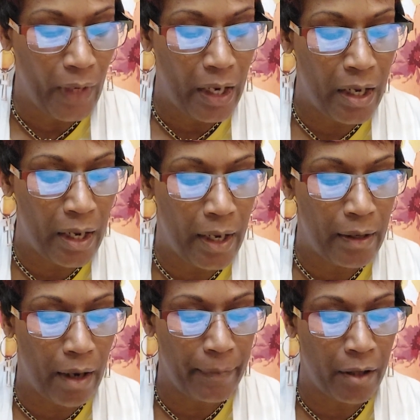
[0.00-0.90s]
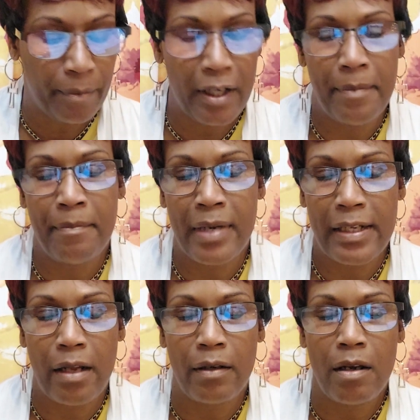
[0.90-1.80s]
and
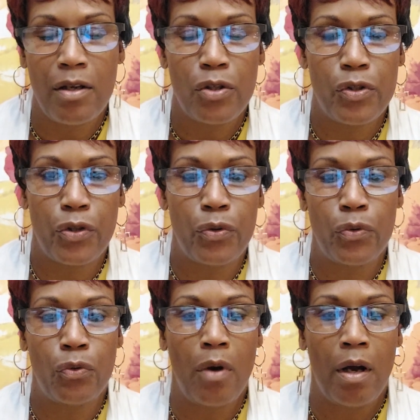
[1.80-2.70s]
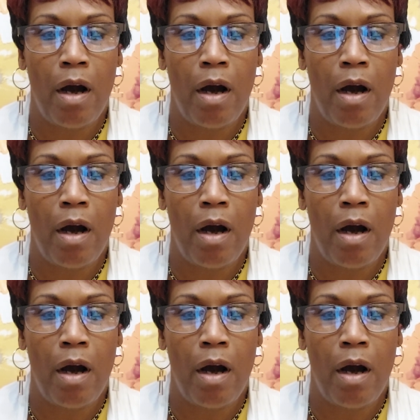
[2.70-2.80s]
commit to